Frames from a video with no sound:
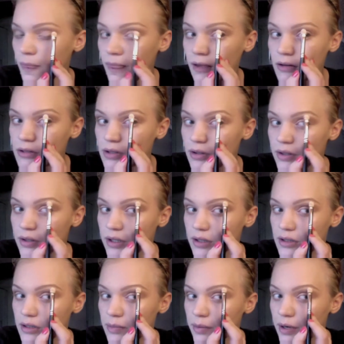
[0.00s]
So here's
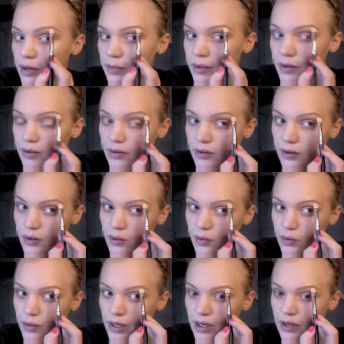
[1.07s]
the brow bone
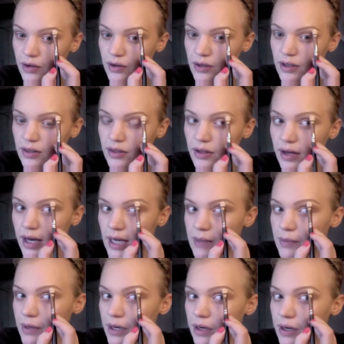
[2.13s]
right underneath the
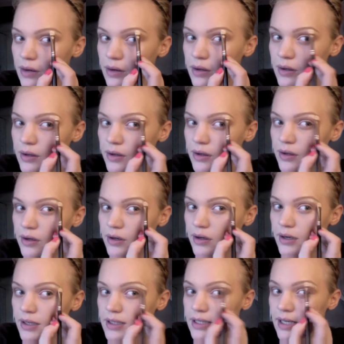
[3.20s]
eyebrow.
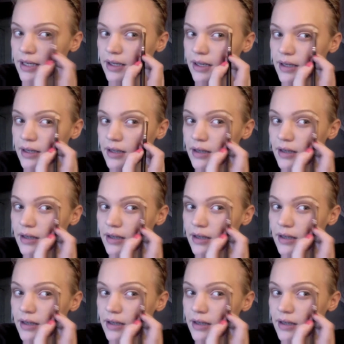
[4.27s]
Gonna take it.